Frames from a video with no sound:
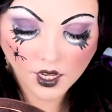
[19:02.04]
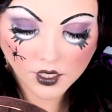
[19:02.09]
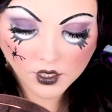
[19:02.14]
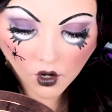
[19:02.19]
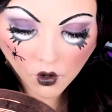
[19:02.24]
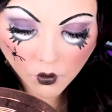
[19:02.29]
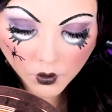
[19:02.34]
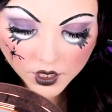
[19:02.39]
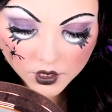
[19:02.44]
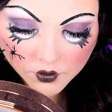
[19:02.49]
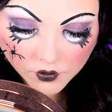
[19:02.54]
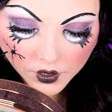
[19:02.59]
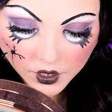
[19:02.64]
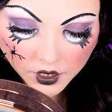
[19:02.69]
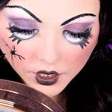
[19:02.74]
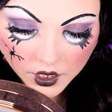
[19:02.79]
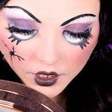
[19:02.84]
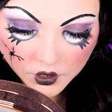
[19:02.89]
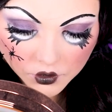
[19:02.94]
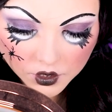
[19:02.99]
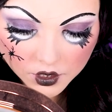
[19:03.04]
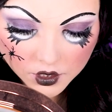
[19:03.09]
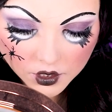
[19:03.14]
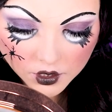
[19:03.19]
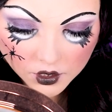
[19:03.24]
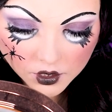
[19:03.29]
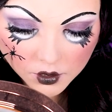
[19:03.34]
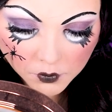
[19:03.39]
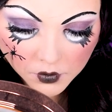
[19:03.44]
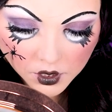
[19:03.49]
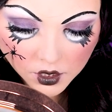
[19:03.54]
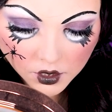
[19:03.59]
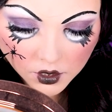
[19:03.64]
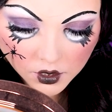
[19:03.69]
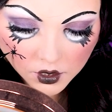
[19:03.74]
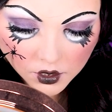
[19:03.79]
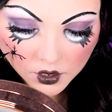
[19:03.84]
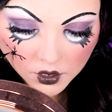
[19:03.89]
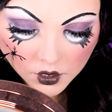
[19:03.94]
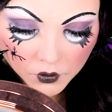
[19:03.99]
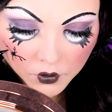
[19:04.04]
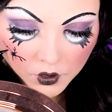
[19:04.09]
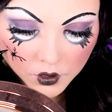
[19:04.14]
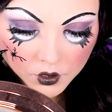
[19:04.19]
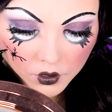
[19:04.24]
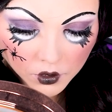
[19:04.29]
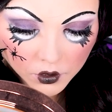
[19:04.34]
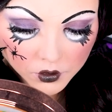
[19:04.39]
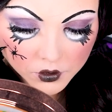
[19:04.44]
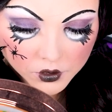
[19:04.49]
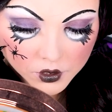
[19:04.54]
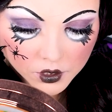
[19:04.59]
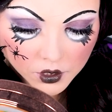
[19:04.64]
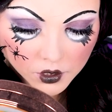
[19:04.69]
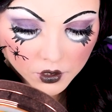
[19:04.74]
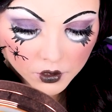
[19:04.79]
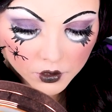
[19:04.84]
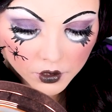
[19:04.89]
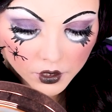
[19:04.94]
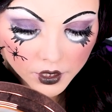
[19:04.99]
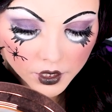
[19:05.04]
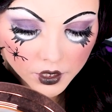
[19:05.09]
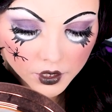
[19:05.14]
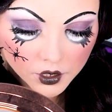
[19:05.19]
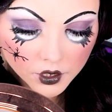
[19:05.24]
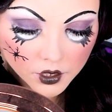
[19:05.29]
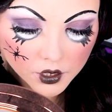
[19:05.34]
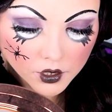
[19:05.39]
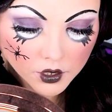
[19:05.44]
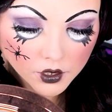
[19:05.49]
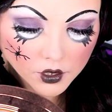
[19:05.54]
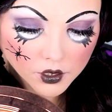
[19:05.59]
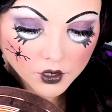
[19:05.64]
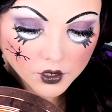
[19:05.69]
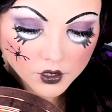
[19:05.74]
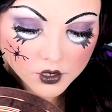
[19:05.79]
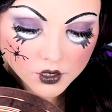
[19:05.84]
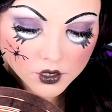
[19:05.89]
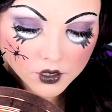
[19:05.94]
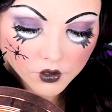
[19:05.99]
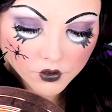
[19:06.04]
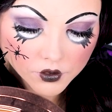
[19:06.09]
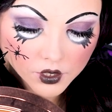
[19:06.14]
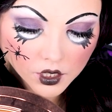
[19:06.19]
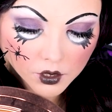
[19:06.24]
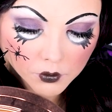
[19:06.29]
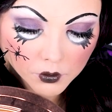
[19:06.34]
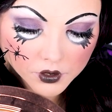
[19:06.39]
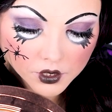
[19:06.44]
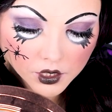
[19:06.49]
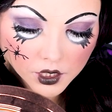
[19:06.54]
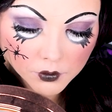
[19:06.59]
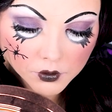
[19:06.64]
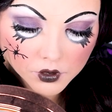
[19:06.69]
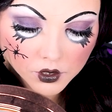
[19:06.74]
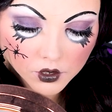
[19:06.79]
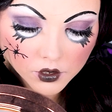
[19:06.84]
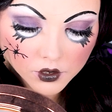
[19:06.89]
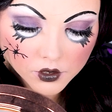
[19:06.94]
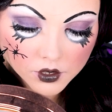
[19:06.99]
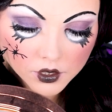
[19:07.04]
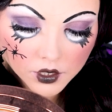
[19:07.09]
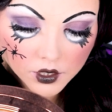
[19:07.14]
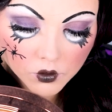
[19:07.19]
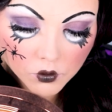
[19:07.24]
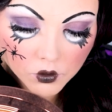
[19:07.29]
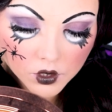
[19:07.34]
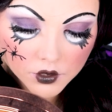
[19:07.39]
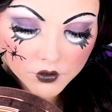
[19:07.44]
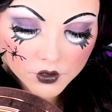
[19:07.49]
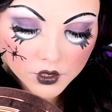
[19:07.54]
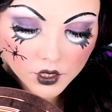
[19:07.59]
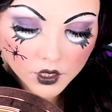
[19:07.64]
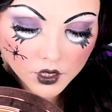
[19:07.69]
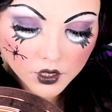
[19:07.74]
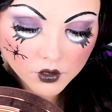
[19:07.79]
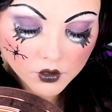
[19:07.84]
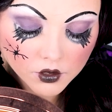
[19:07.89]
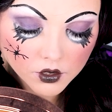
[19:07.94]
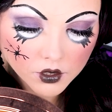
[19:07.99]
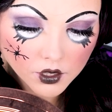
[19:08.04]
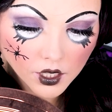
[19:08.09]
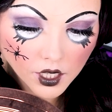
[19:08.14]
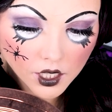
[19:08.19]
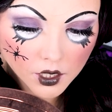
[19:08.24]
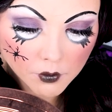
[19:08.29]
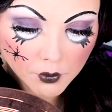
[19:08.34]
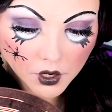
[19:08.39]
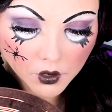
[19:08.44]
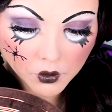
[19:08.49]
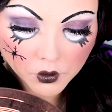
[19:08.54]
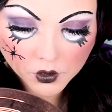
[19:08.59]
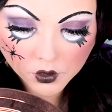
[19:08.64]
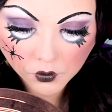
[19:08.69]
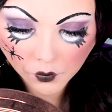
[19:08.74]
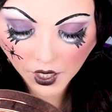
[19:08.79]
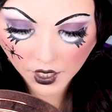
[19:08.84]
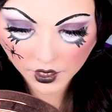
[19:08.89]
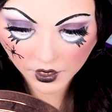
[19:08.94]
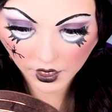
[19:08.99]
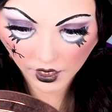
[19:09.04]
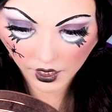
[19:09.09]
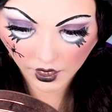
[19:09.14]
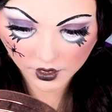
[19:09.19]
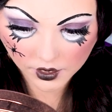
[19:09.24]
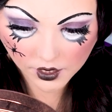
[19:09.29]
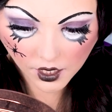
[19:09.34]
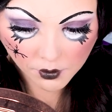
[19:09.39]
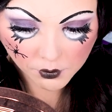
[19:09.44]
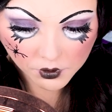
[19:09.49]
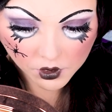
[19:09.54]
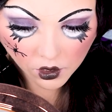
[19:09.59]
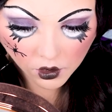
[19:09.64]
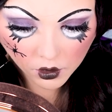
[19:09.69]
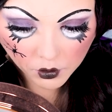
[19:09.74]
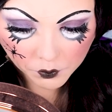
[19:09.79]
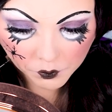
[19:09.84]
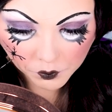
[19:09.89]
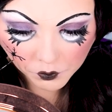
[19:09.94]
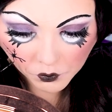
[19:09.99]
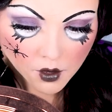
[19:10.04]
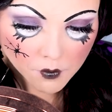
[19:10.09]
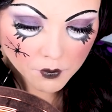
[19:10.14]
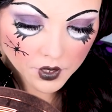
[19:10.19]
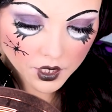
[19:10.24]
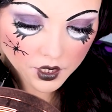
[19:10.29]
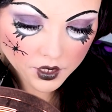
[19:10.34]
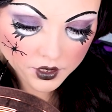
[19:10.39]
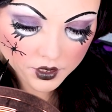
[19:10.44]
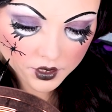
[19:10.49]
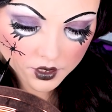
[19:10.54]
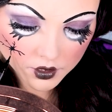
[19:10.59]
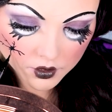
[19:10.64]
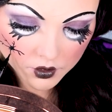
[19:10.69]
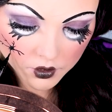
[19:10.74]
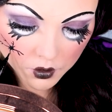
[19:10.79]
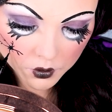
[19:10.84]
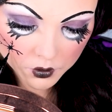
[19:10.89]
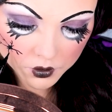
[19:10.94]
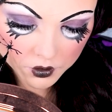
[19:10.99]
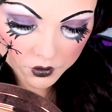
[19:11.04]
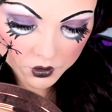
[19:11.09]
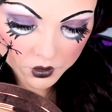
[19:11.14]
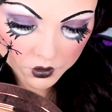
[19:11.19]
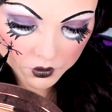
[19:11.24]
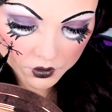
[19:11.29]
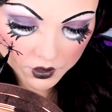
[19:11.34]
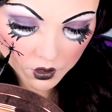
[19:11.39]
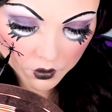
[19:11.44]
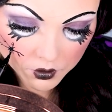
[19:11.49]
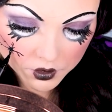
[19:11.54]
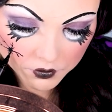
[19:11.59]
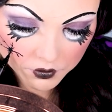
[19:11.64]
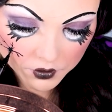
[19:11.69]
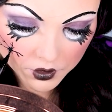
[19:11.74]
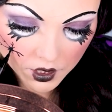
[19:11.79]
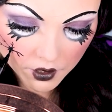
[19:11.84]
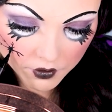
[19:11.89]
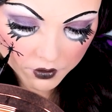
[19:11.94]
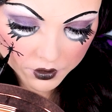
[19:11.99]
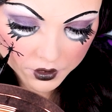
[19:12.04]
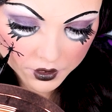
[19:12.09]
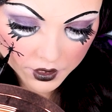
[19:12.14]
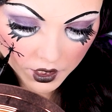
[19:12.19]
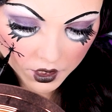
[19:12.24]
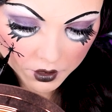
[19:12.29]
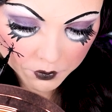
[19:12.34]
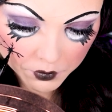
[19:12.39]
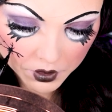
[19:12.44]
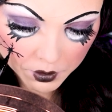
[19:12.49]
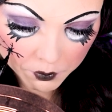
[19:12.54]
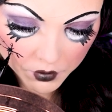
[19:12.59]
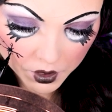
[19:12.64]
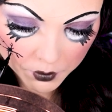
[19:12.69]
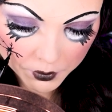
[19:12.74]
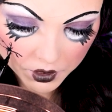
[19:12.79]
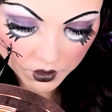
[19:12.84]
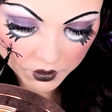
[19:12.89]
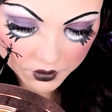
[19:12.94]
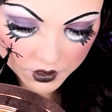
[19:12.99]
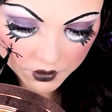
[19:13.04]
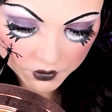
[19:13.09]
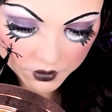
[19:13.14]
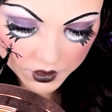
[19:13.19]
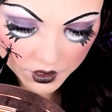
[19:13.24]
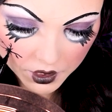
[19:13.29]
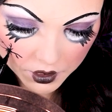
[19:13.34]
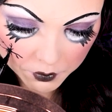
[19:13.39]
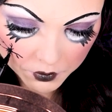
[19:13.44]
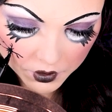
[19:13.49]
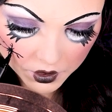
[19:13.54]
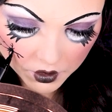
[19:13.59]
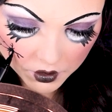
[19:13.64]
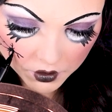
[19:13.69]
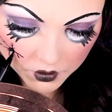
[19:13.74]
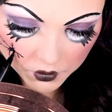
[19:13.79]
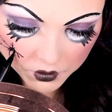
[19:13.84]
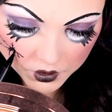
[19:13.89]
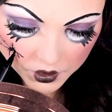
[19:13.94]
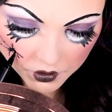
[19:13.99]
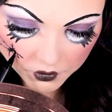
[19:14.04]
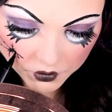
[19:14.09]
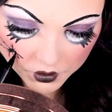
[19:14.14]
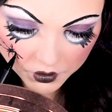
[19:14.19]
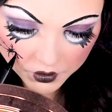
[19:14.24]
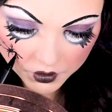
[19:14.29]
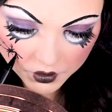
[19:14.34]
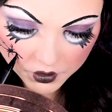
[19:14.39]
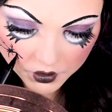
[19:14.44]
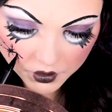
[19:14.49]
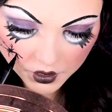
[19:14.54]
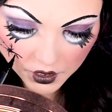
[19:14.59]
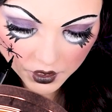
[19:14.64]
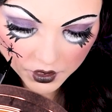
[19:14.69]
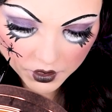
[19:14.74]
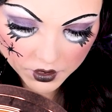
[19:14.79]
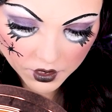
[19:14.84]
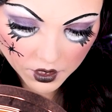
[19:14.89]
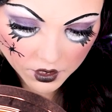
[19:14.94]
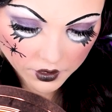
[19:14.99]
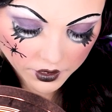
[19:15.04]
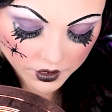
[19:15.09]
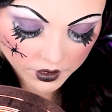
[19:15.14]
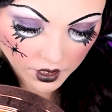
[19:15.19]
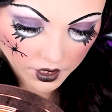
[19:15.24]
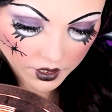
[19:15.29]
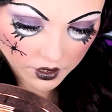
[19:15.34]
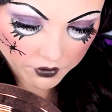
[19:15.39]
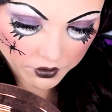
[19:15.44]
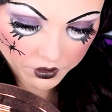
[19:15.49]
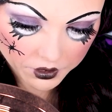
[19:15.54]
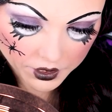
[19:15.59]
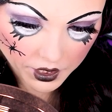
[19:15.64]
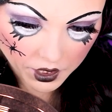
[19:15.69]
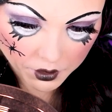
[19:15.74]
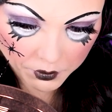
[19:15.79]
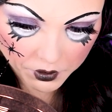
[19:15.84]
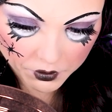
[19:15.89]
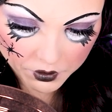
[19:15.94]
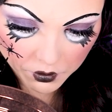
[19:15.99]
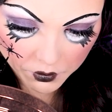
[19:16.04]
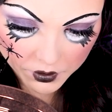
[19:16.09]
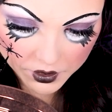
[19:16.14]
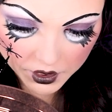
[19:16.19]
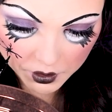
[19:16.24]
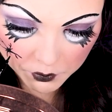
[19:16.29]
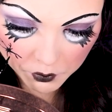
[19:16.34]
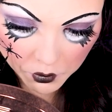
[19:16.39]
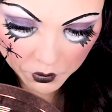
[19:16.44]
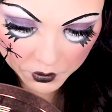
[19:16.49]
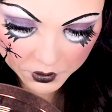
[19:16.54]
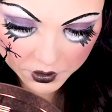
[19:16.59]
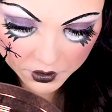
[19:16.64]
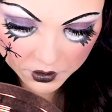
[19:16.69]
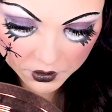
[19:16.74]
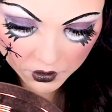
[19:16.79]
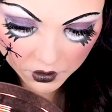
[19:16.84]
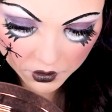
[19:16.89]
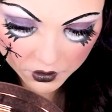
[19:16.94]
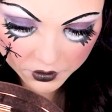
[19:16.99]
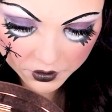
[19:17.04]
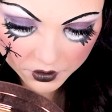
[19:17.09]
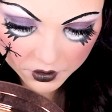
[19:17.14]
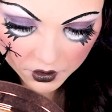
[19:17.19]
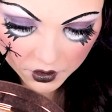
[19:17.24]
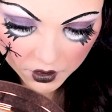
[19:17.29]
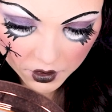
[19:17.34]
It's always very interesting to me the dolls that are like stuffed animal type dolls, like or even like Annabelle, who's a Raggedy Ann type doll, because those are those have never scared me. Barbie dolls never scared me. None of those ever anything like that ever scared me. It was always like porcelain dolls.